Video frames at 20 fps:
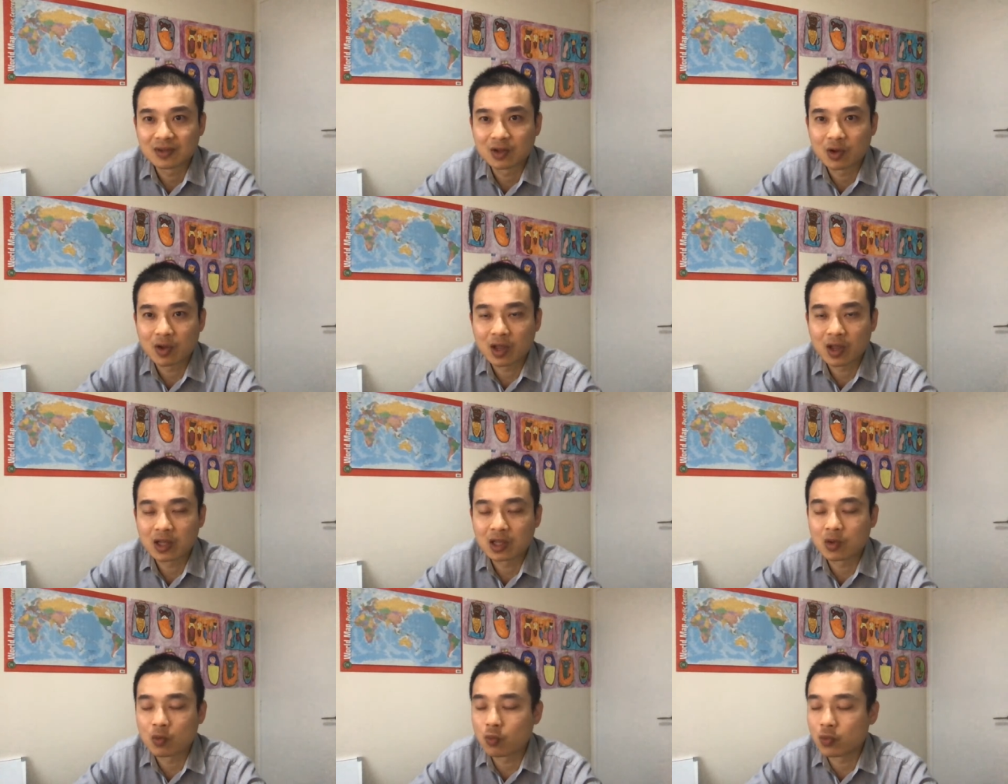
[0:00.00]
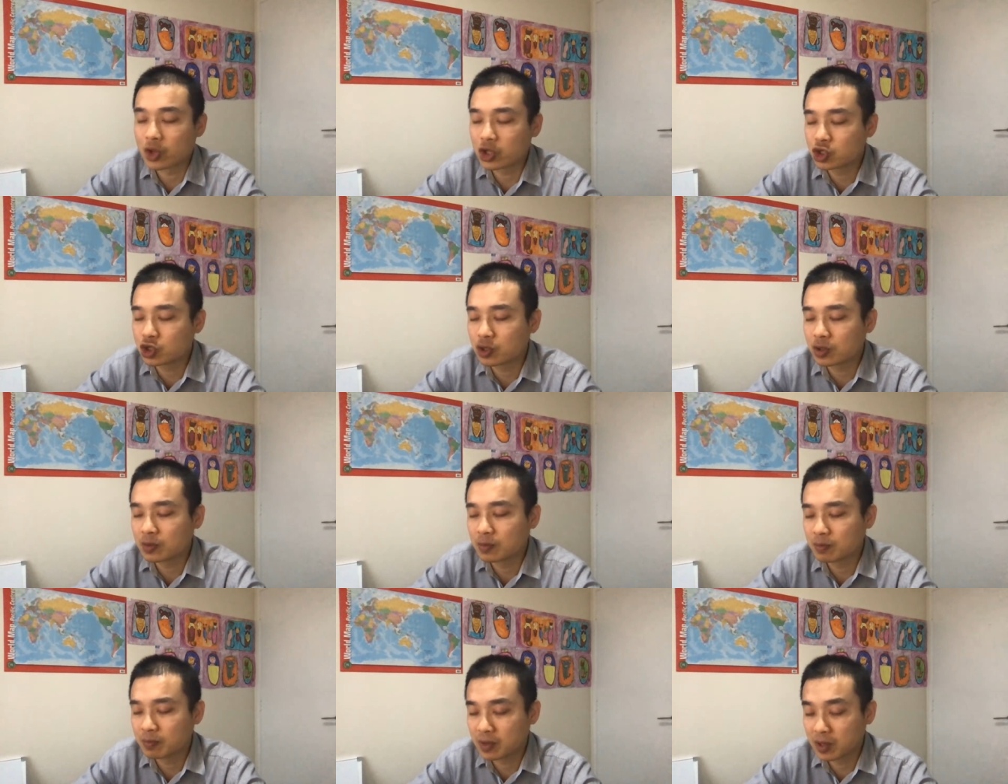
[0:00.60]
Okay, the rich
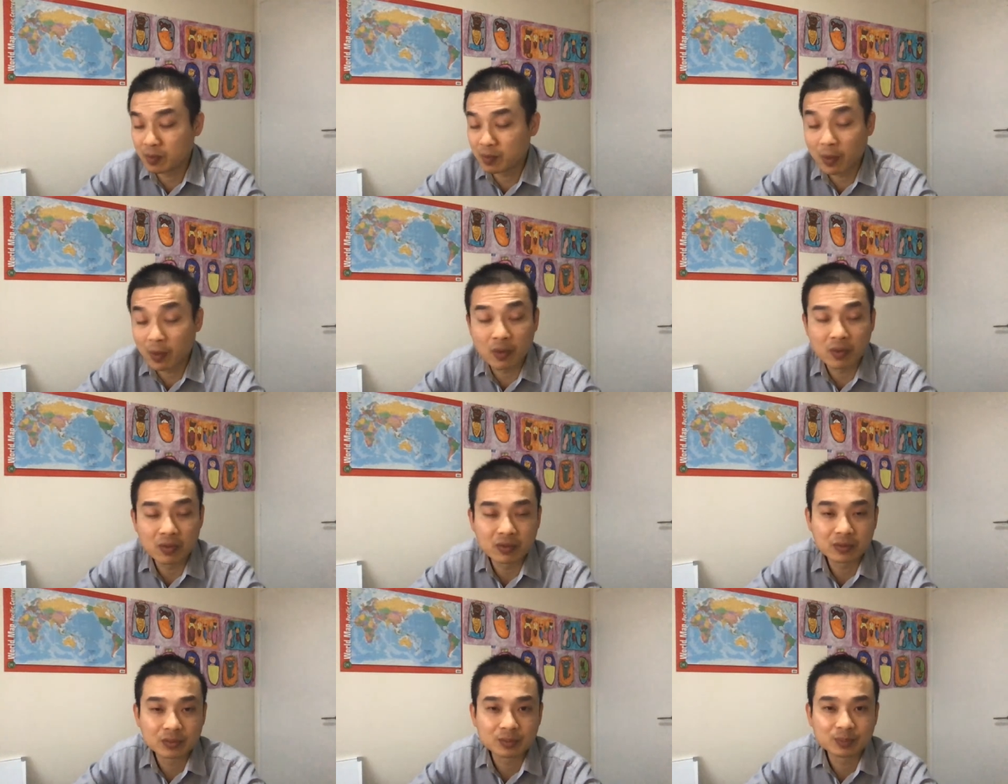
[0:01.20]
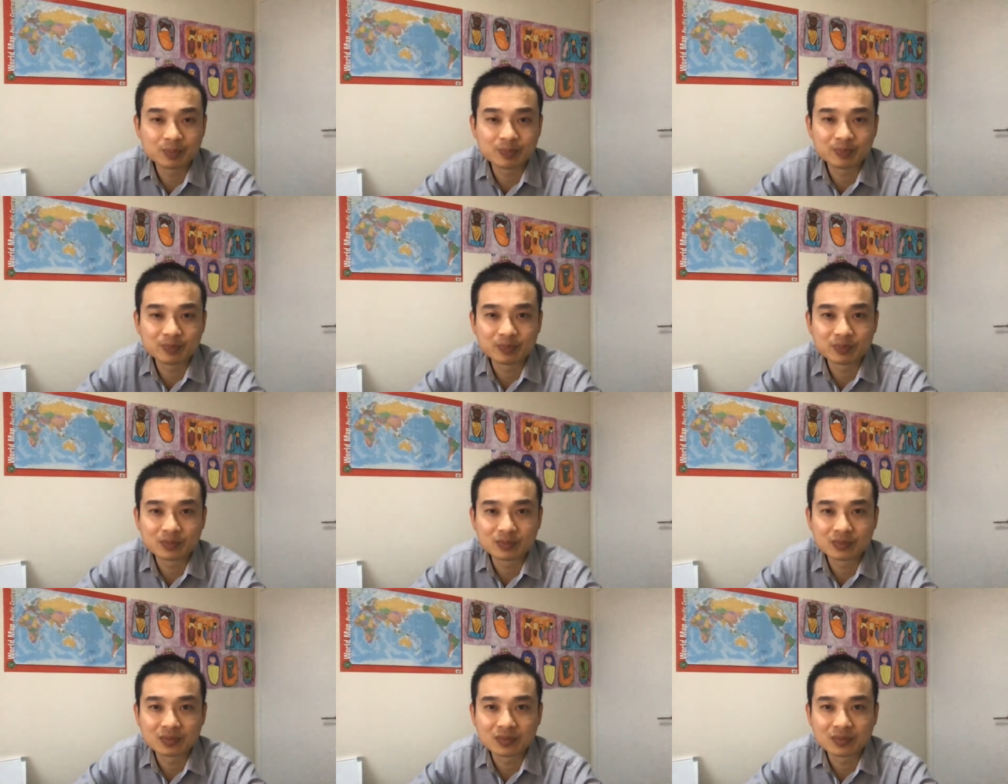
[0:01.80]
people.
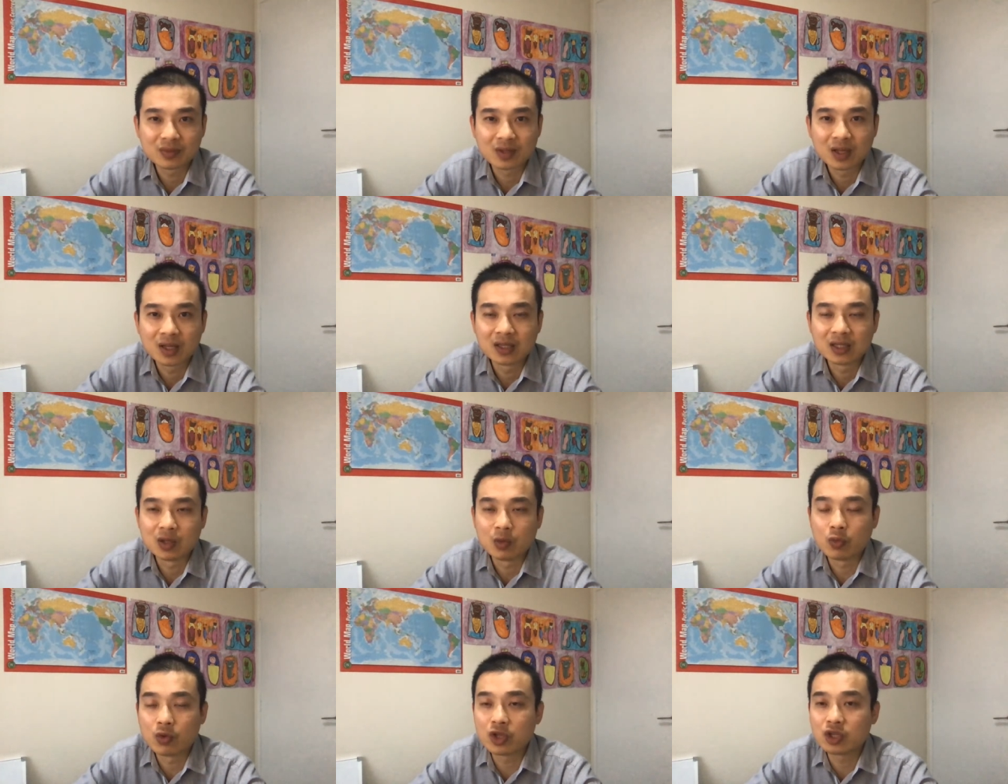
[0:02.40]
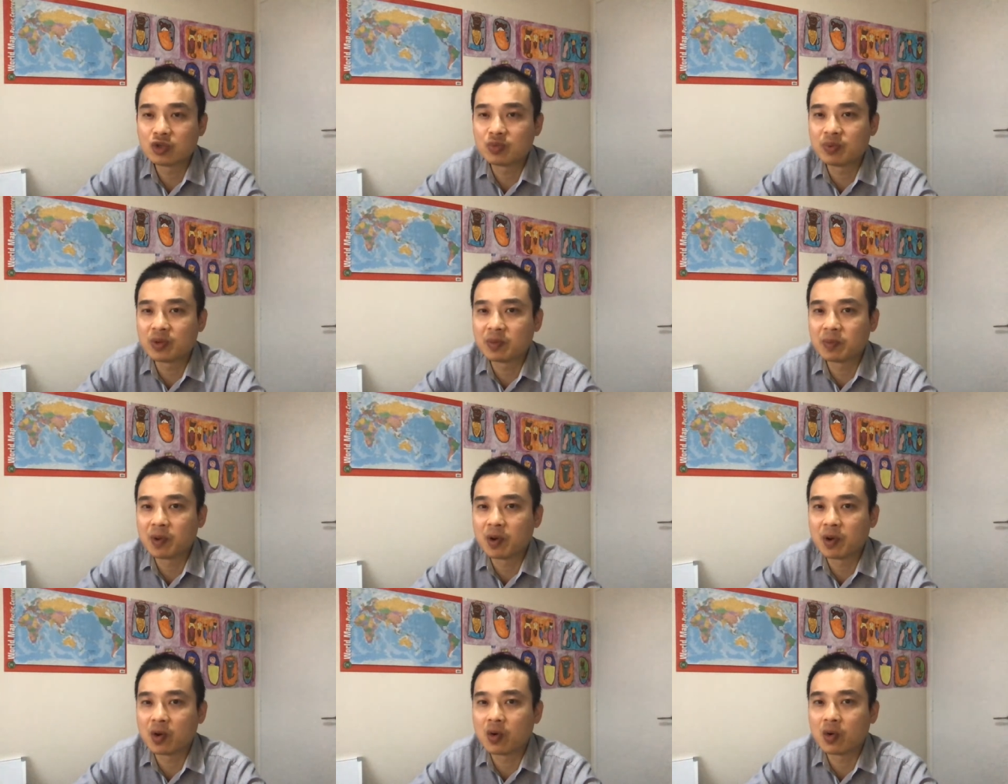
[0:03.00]
The rich
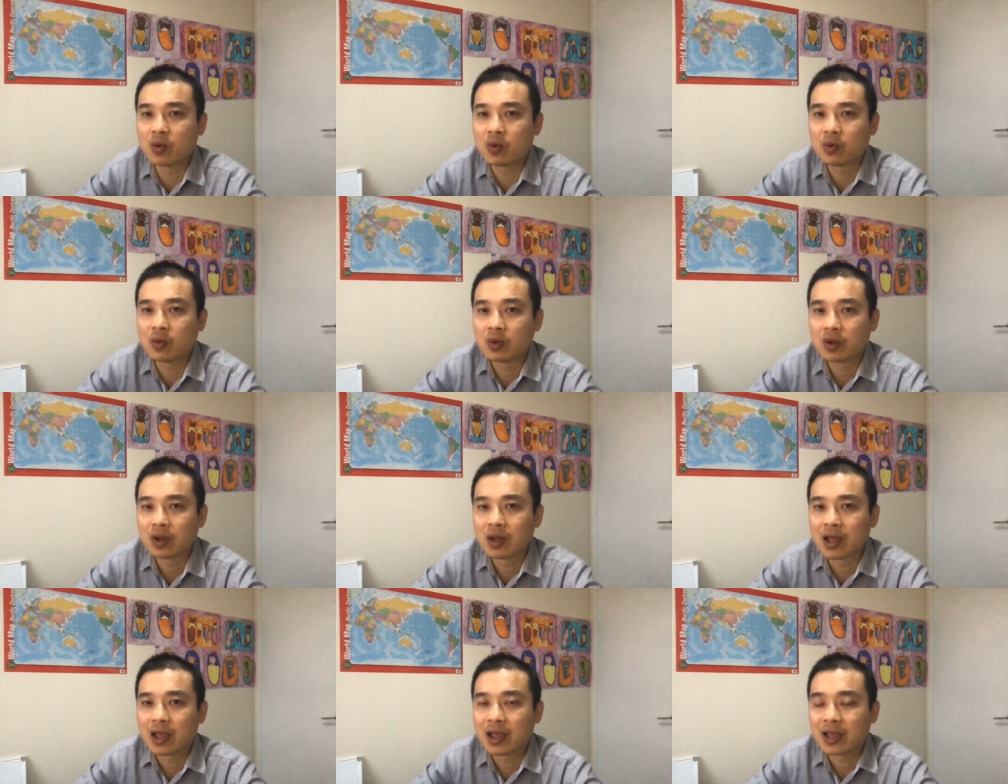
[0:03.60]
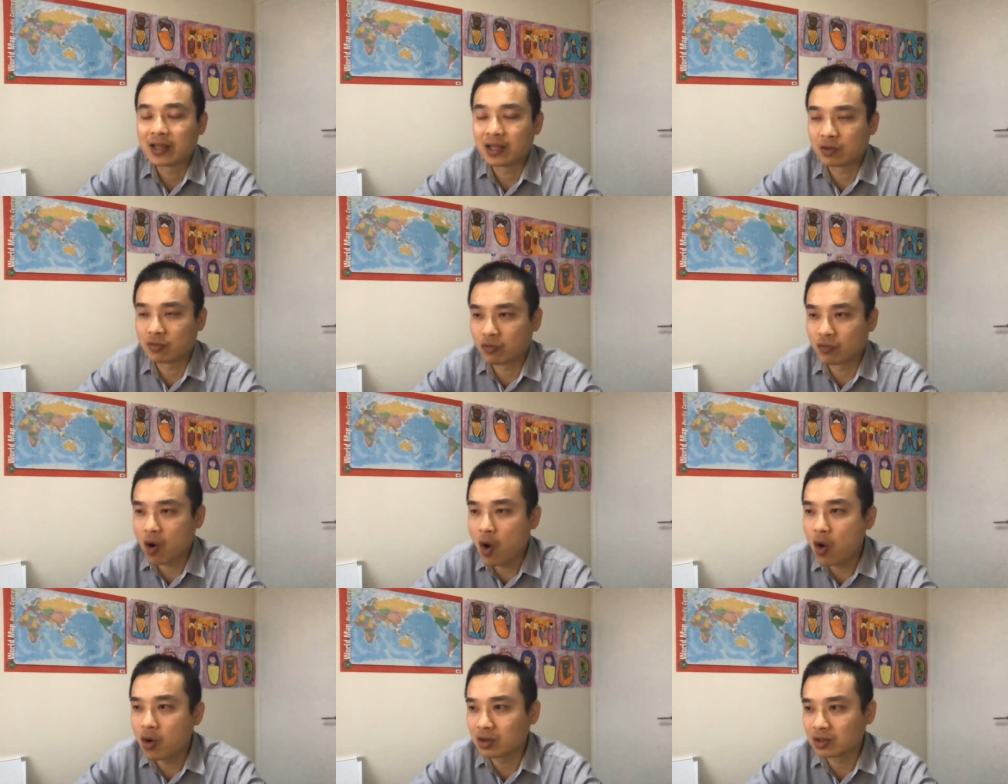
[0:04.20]
people in a
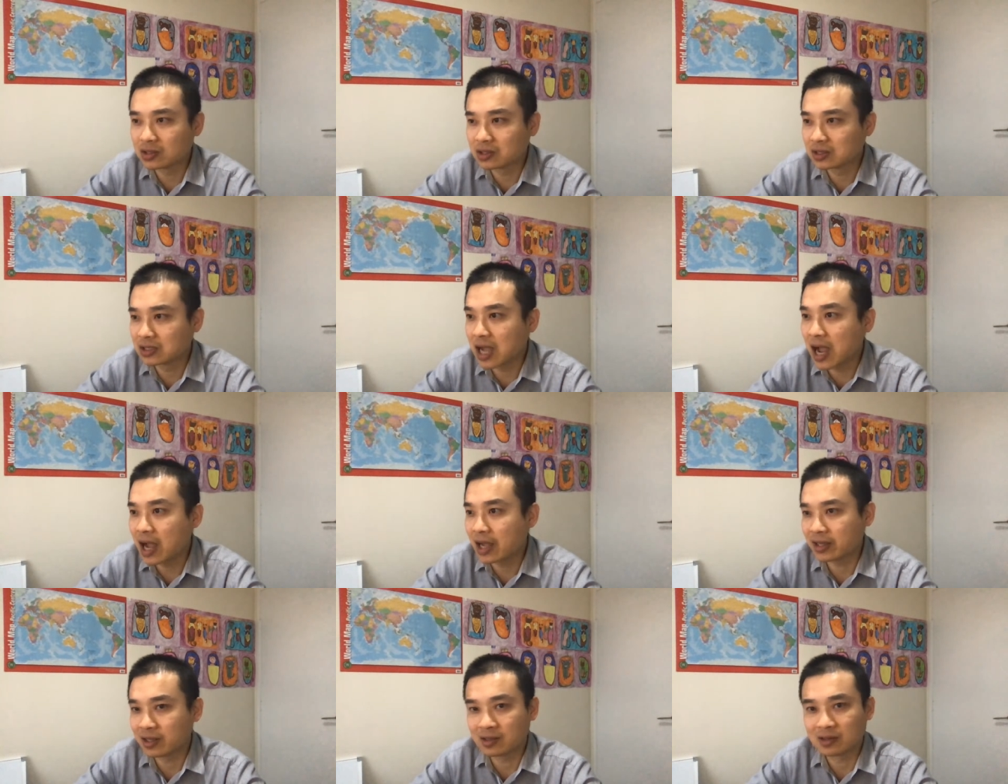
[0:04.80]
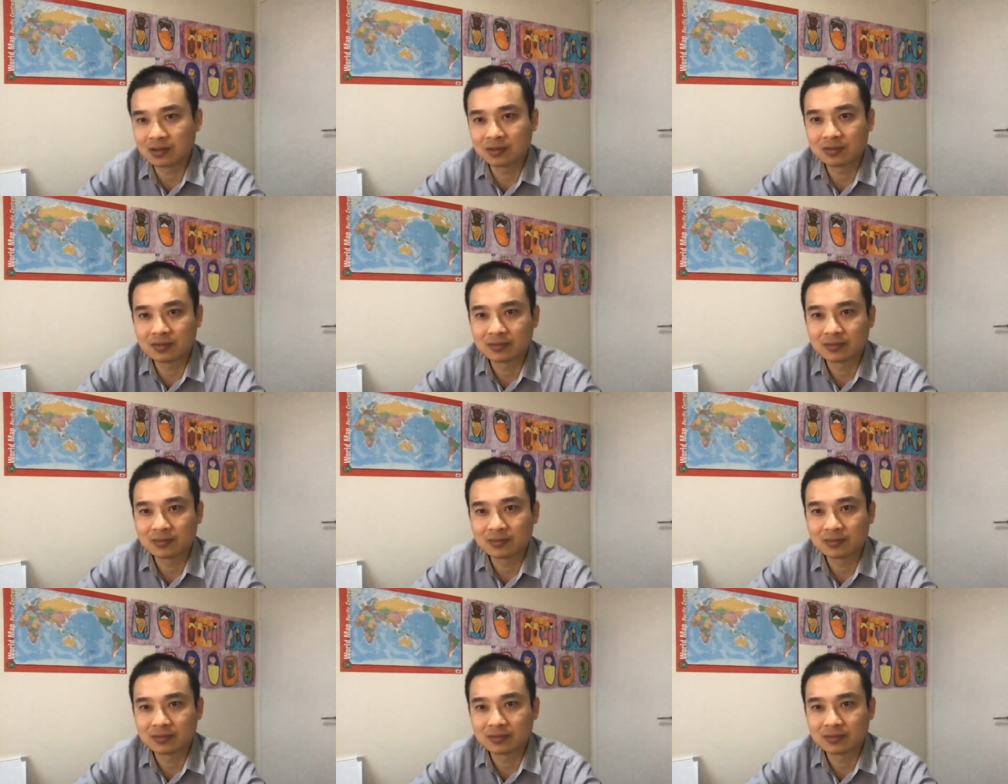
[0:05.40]
wrong diet.